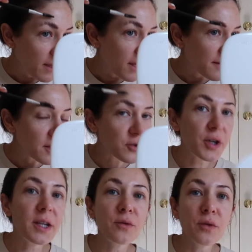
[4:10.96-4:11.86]
And the
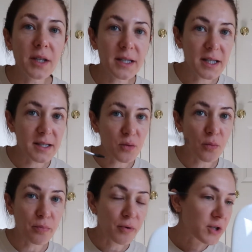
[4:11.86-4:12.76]
trick to this is to
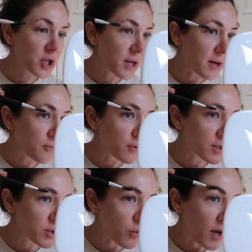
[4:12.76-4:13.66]
brush it
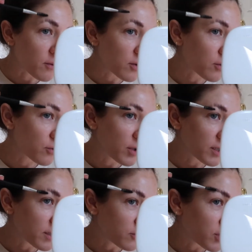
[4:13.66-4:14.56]
upwards while you're doing
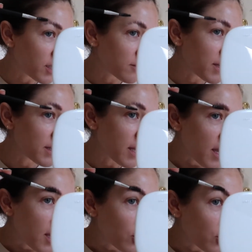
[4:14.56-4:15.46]
the treatment.
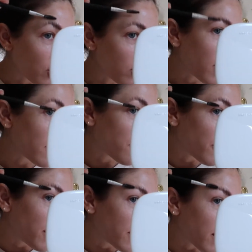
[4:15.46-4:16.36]
Don't
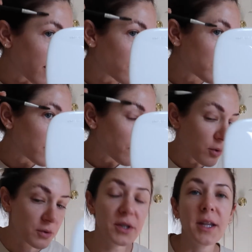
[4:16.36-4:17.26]
freak out, it
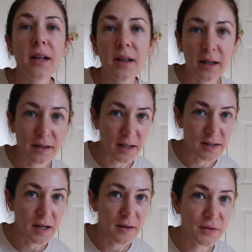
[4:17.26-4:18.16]
won't stay like
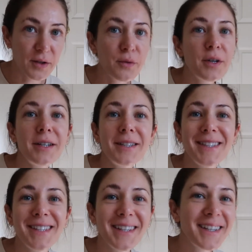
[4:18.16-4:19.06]
this afterwards.